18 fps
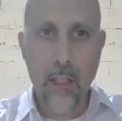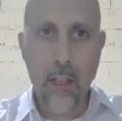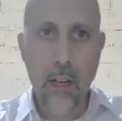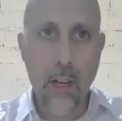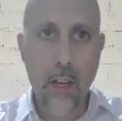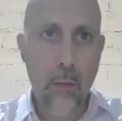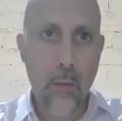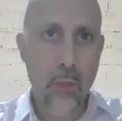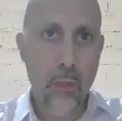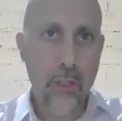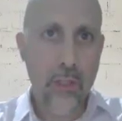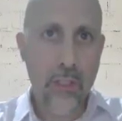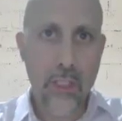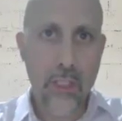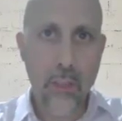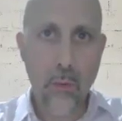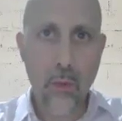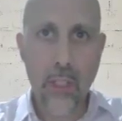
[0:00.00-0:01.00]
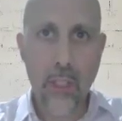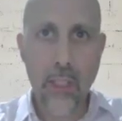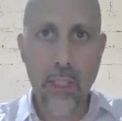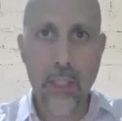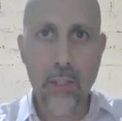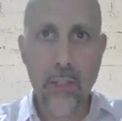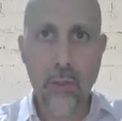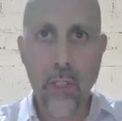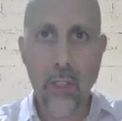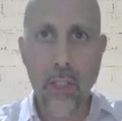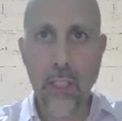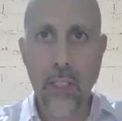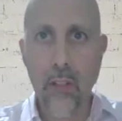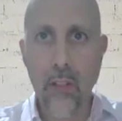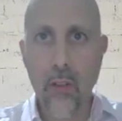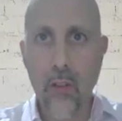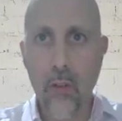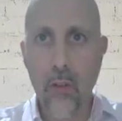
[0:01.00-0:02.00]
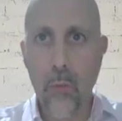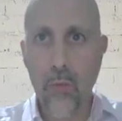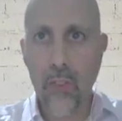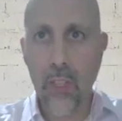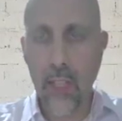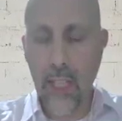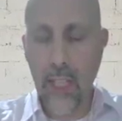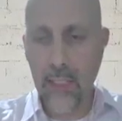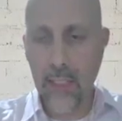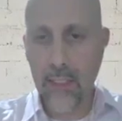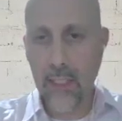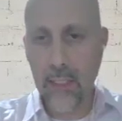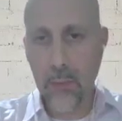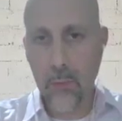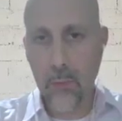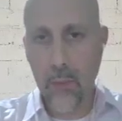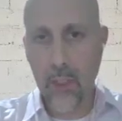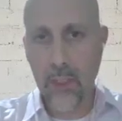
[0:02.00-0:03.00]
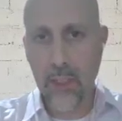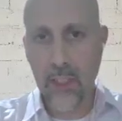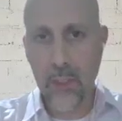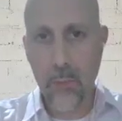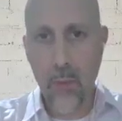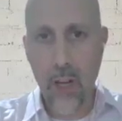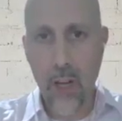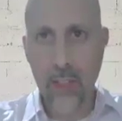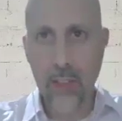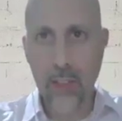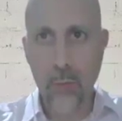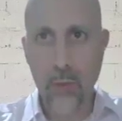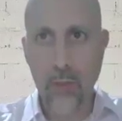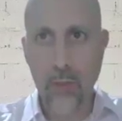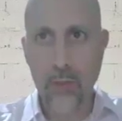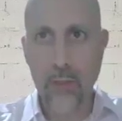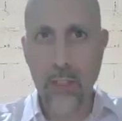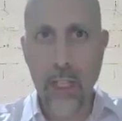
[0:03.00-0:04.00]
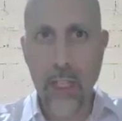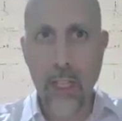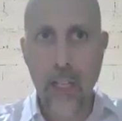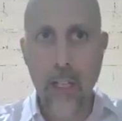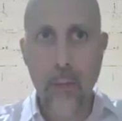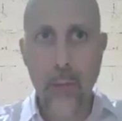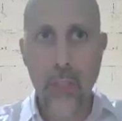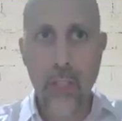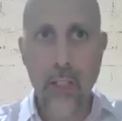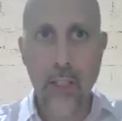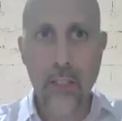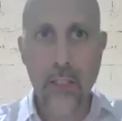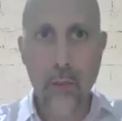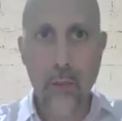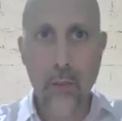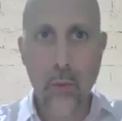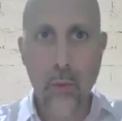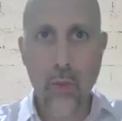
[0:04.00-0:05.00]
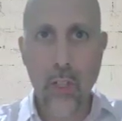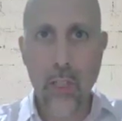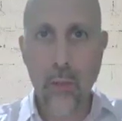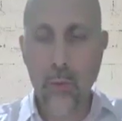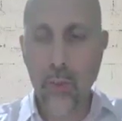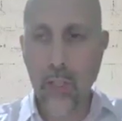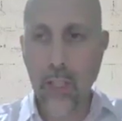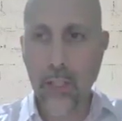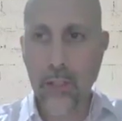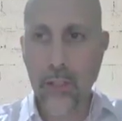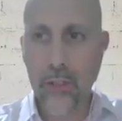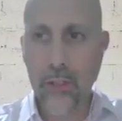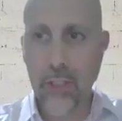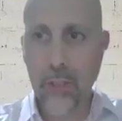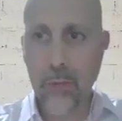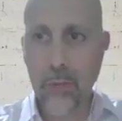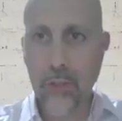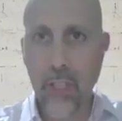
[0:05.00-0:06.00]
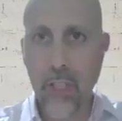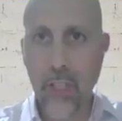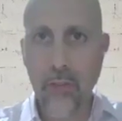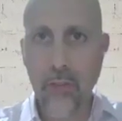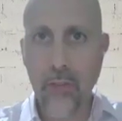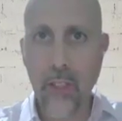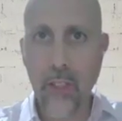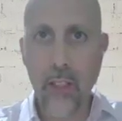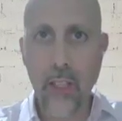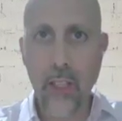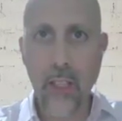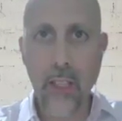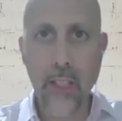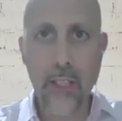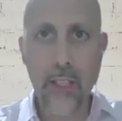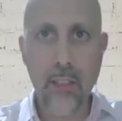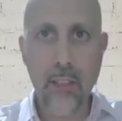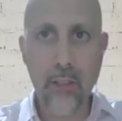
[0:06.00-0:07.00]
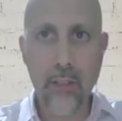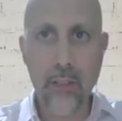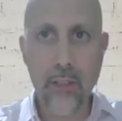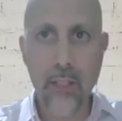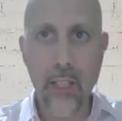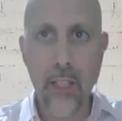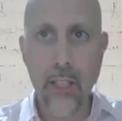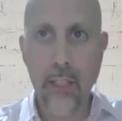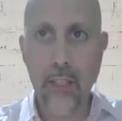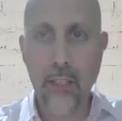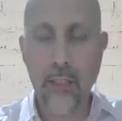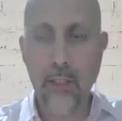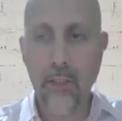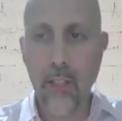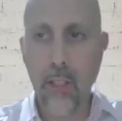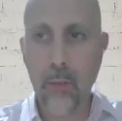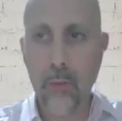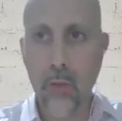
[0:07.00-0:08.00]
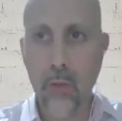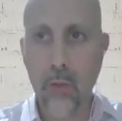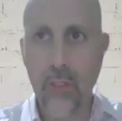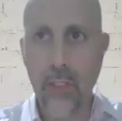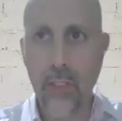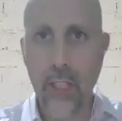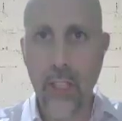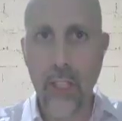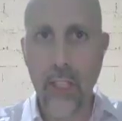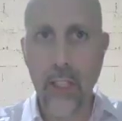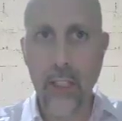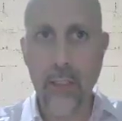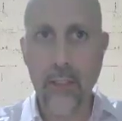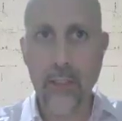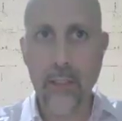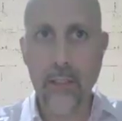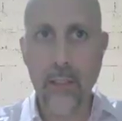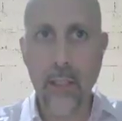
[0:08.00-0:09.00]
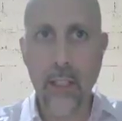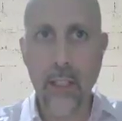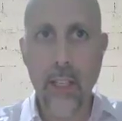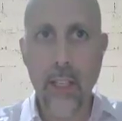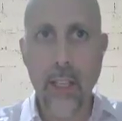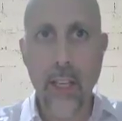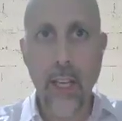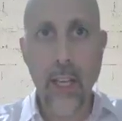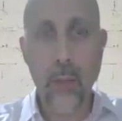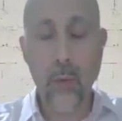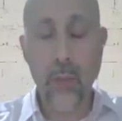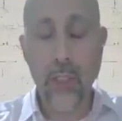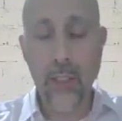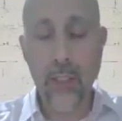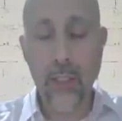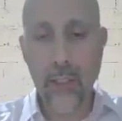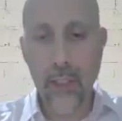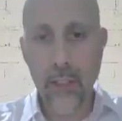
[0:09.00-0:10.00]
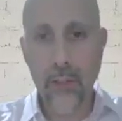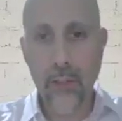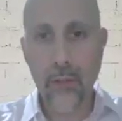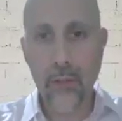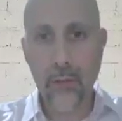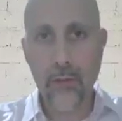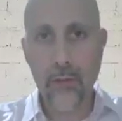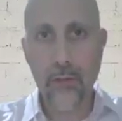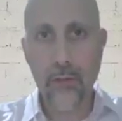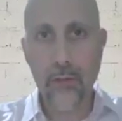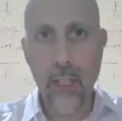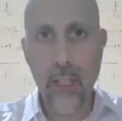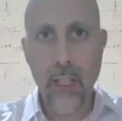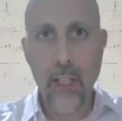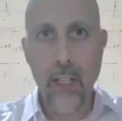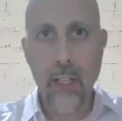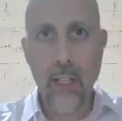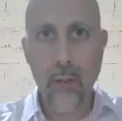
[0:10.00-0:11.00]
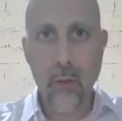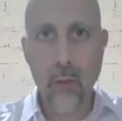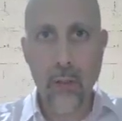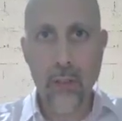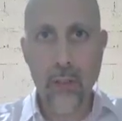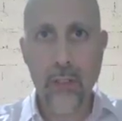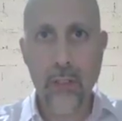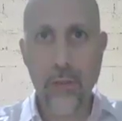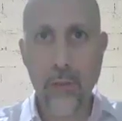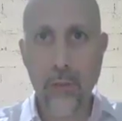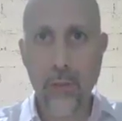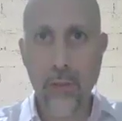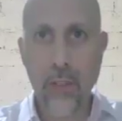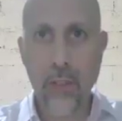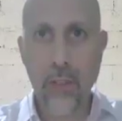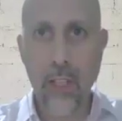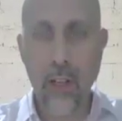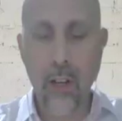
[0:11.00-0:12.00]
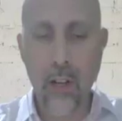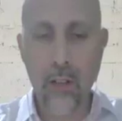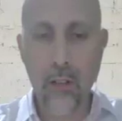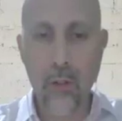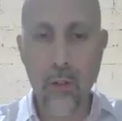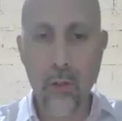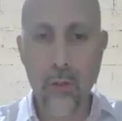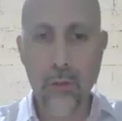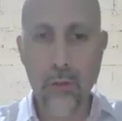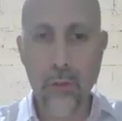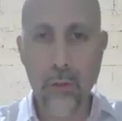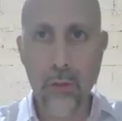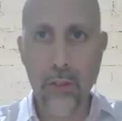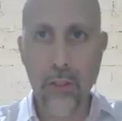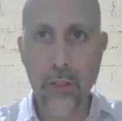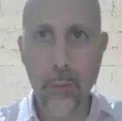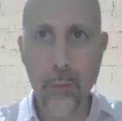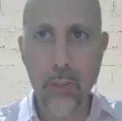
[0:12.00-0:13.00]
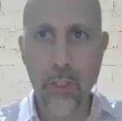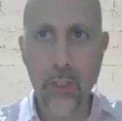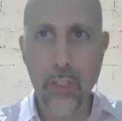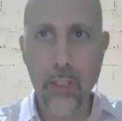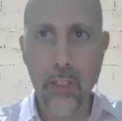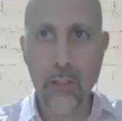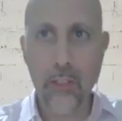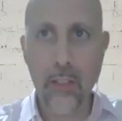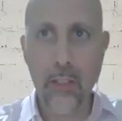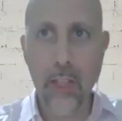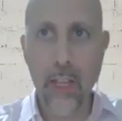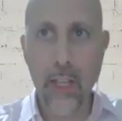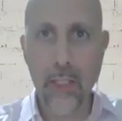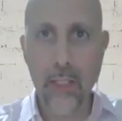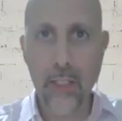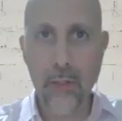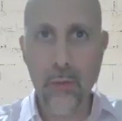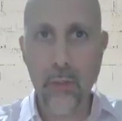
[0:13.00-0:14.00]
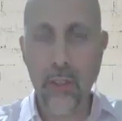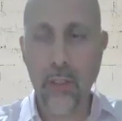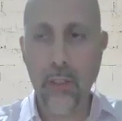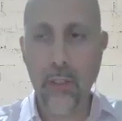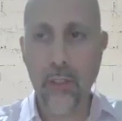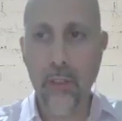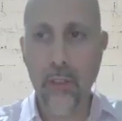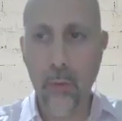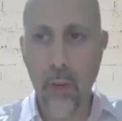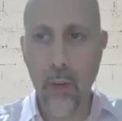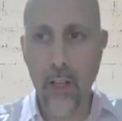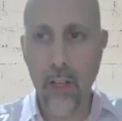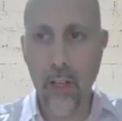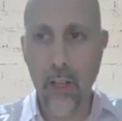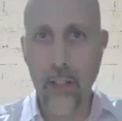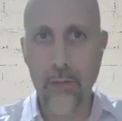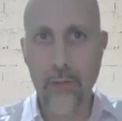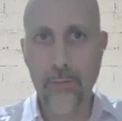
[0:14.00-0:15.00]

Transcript: Our emergency work in Israel and at home over the last 6 months is possible because of the work and relationships JFED has undertaken and developed over decades, and will continue in order to ensure that our local Jewish community and Israel thrive.